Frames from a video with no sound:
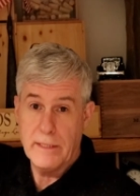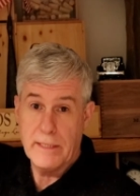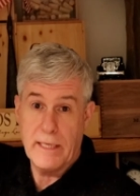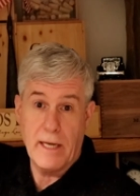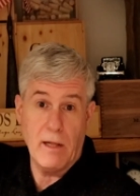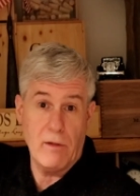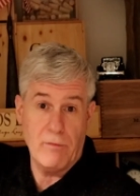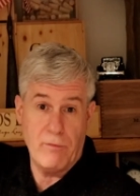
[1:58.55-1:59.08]

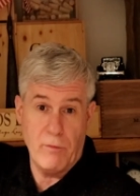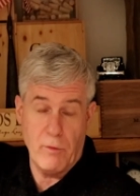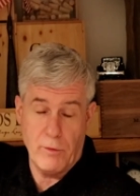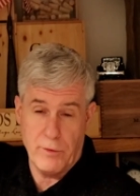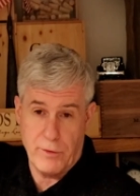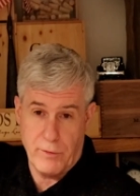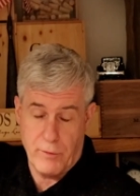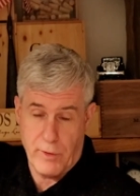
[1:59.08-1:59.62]

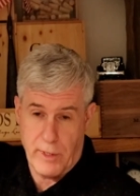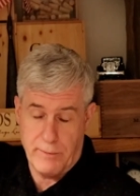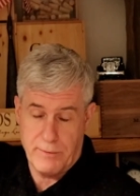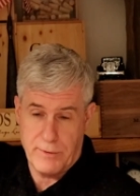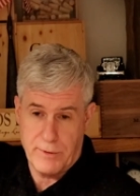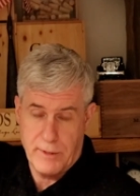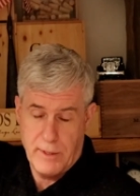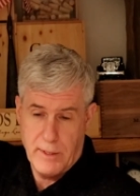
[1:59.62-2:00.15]
California
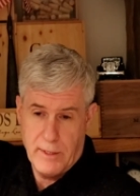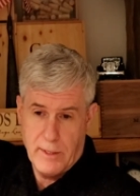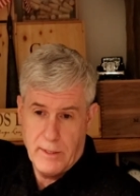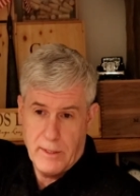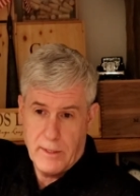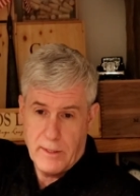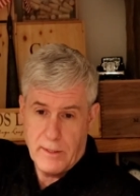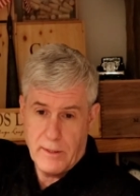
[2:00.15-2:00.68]
grapes.
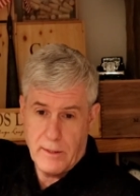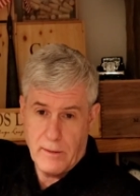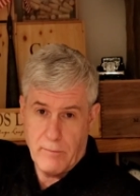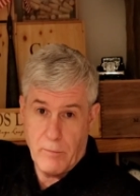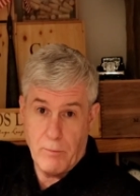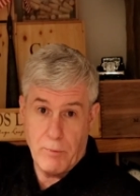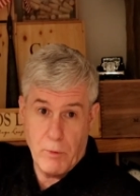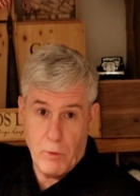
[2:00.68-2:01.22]
Um,
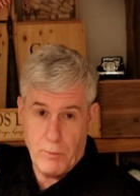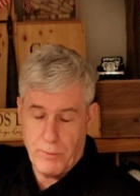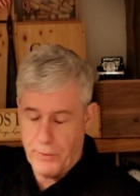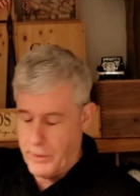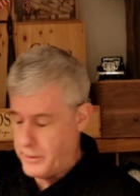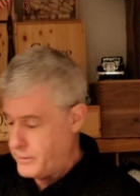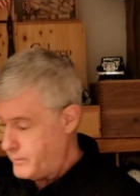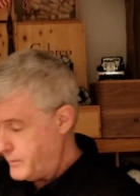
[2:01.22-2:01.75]

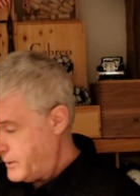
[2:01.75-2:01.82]
appropriate.